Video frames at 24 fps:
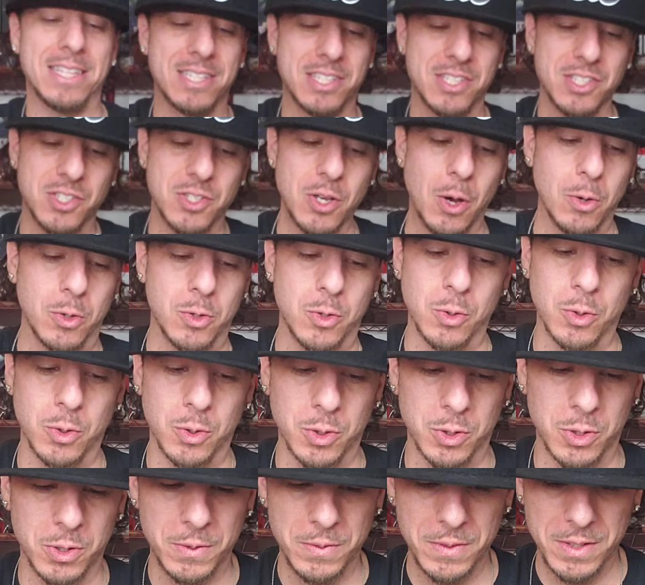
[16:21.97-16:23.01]
This is so
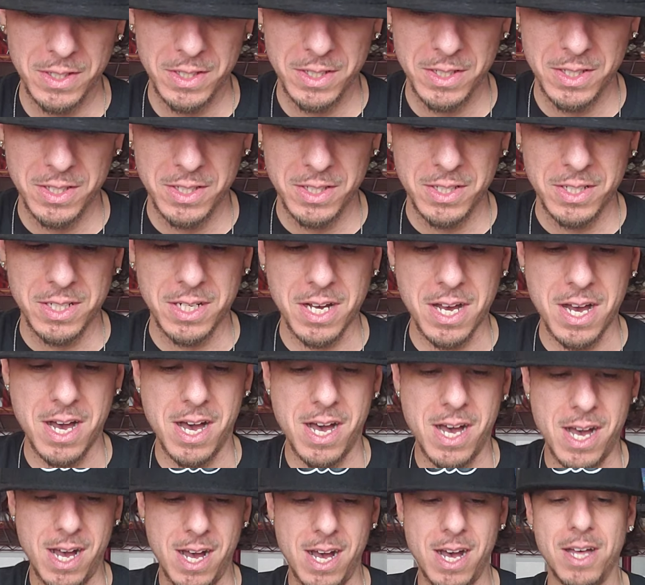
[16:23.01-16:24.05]
cool.
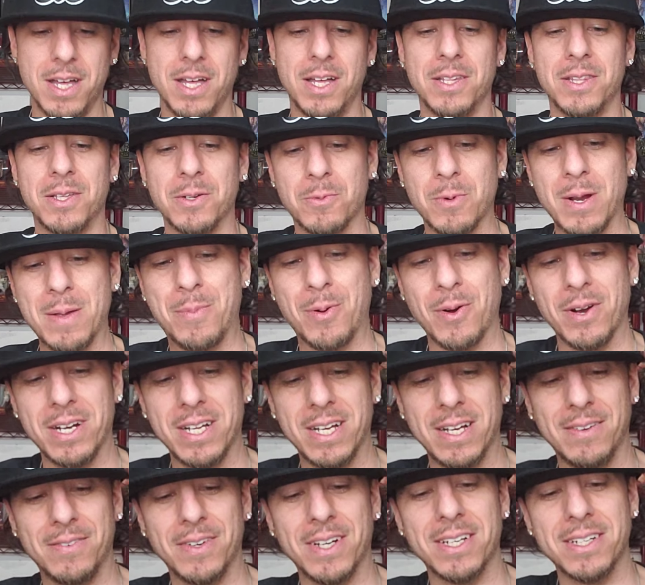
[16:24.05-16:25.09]
Uh, the reprint
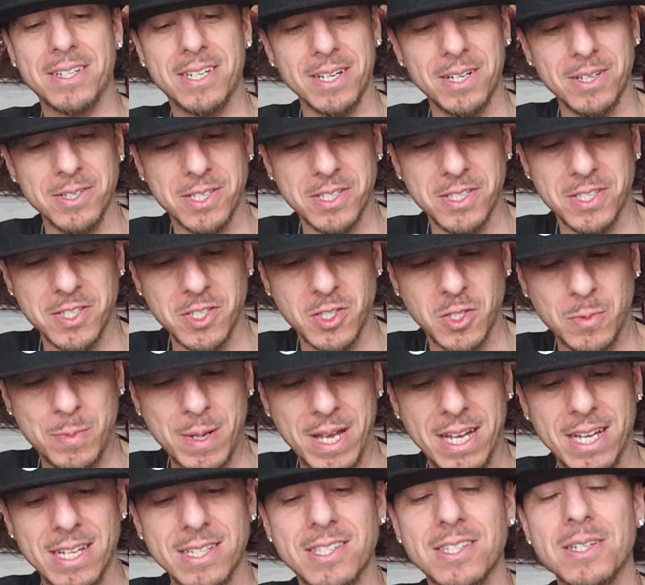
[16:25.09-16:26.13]
of uh, Tales of
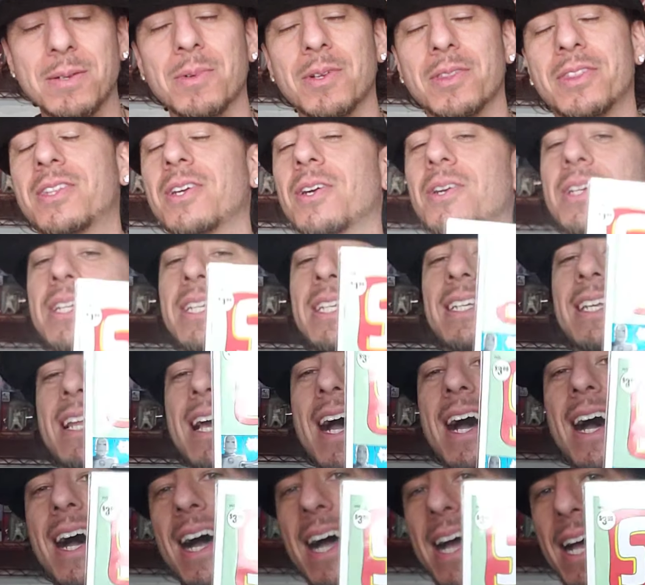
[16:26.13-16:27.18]
Suspense, number
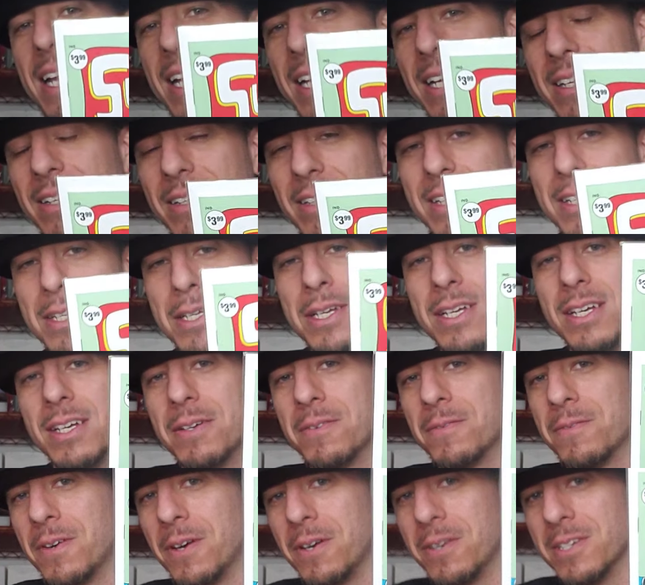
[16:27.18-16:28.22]
39.
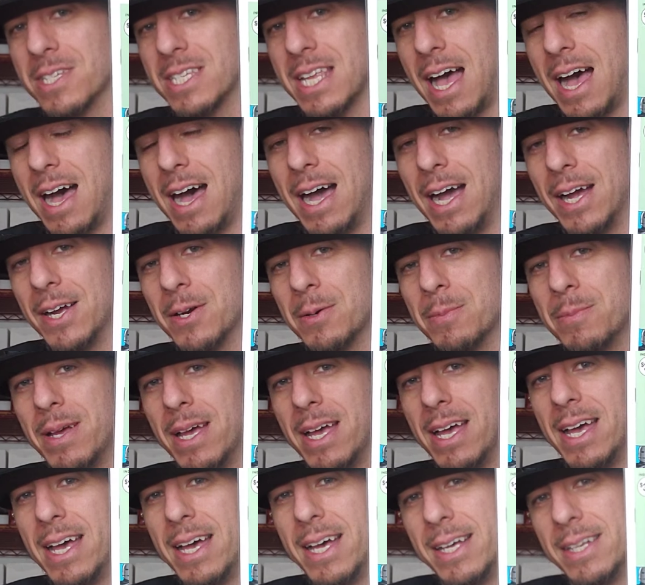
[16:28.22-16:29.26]
First Iron
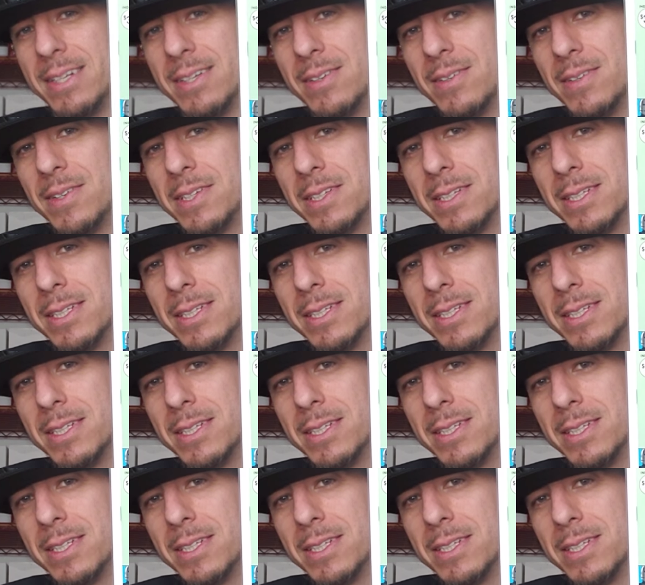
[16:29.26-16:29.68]
Man.